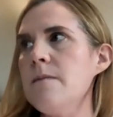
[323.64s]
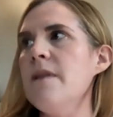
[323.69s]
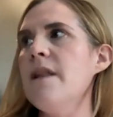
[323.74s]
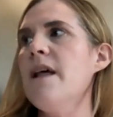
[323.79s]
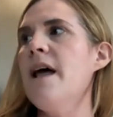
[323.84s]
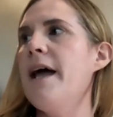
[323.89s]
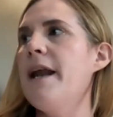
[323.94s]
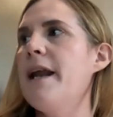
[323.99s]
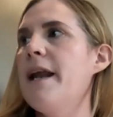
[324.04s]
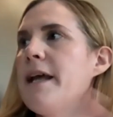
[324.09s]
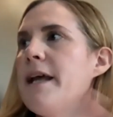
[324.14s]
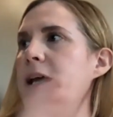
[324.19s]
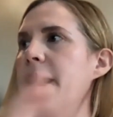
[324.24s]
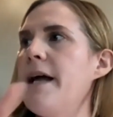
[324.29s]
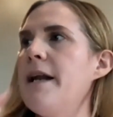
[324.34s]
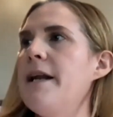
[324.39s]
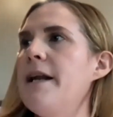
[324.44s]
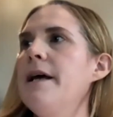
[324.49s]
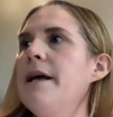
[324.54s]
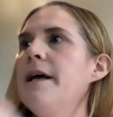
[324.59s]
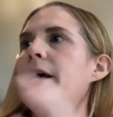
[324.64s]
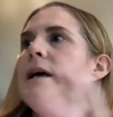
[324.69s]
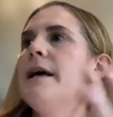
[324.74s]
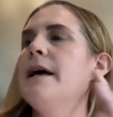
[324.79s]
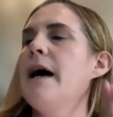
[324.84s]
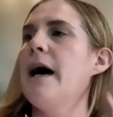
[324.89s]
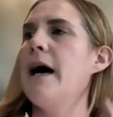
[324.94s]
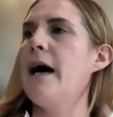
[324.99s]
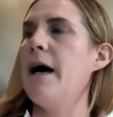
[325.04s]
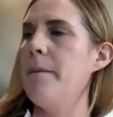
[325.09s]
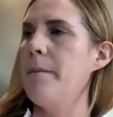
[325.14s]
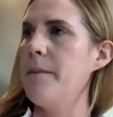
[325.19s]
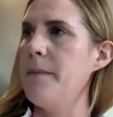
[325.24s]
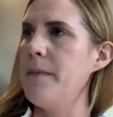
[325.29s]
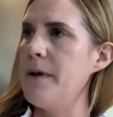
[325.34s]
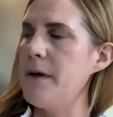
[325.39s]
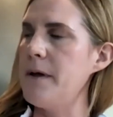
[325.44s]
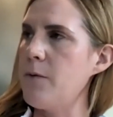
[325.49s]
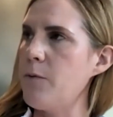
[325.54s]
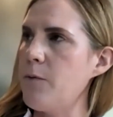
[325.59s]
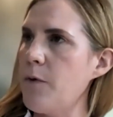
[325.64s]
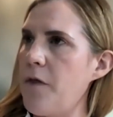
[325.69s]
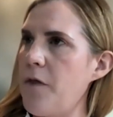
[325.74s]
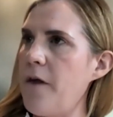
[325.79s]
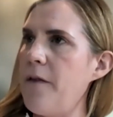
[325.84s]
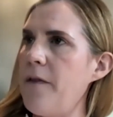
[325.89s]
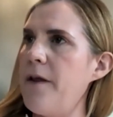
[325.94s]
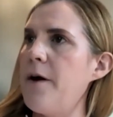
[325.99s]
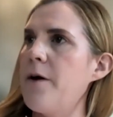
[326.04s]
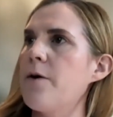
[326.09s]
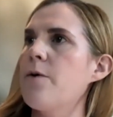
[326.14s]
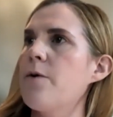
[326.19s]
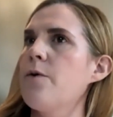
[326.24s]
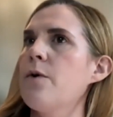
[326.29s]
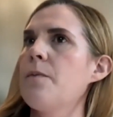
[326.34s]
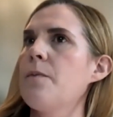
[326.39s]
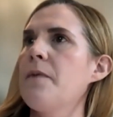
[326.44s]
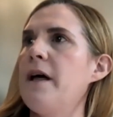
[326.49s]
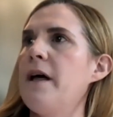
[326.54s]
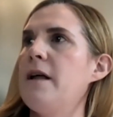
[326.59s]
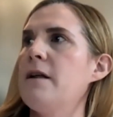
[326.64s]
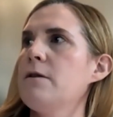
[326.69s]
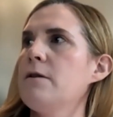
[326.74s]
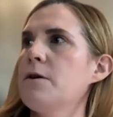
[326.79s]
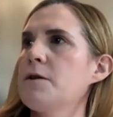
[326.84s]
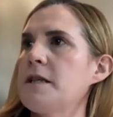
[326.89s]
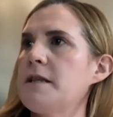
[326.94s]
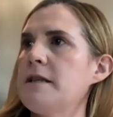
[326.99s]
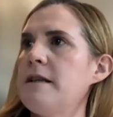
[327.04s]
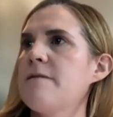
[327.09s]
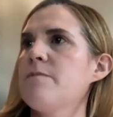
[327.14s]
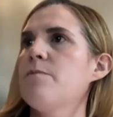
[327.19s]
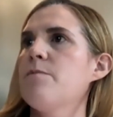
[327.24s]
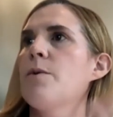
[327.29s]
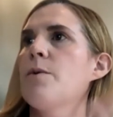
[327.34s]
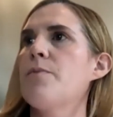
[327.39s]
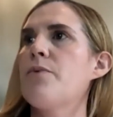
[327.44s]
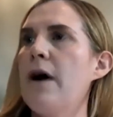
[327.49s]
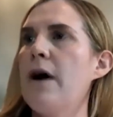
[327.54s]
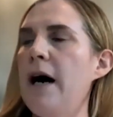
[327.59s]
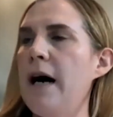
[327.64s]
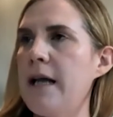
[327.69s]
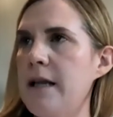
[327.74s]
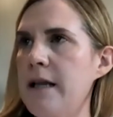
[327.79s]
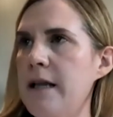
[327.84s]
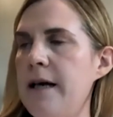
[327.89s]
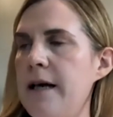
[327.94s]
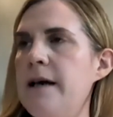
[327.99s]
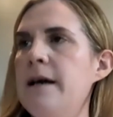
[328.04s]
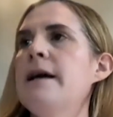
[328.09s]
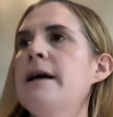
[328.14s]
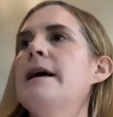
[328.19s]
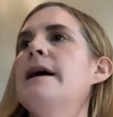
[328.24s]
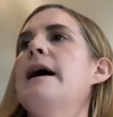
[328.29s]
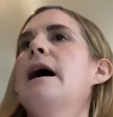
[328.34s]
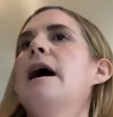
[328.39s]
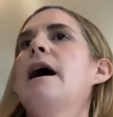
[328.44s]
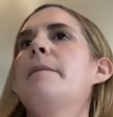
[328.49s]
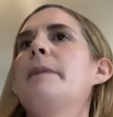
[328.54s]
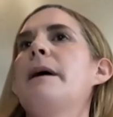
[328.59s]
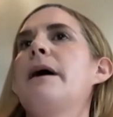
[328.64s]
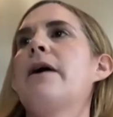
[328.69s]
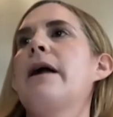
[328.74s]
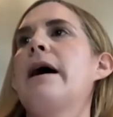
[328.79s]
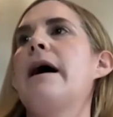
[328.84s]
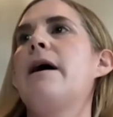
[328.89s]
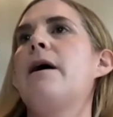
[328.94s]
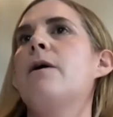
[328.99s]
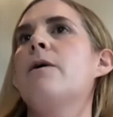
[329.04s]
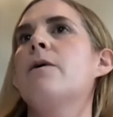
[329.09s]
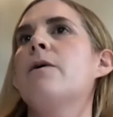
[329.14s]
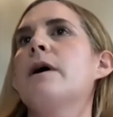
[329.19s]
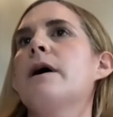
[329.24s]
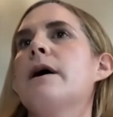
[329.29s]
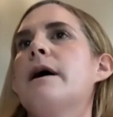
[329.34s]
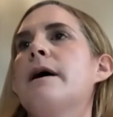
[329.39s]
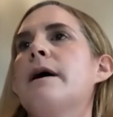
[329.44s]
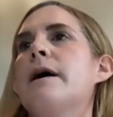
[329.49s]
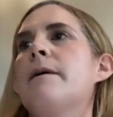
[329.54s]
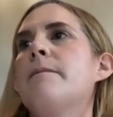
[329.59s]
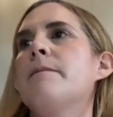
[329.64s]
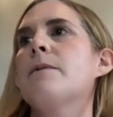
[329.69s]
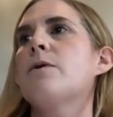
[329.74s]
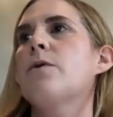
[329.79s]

And again, um, within their group, they looked at this more broadly about how um,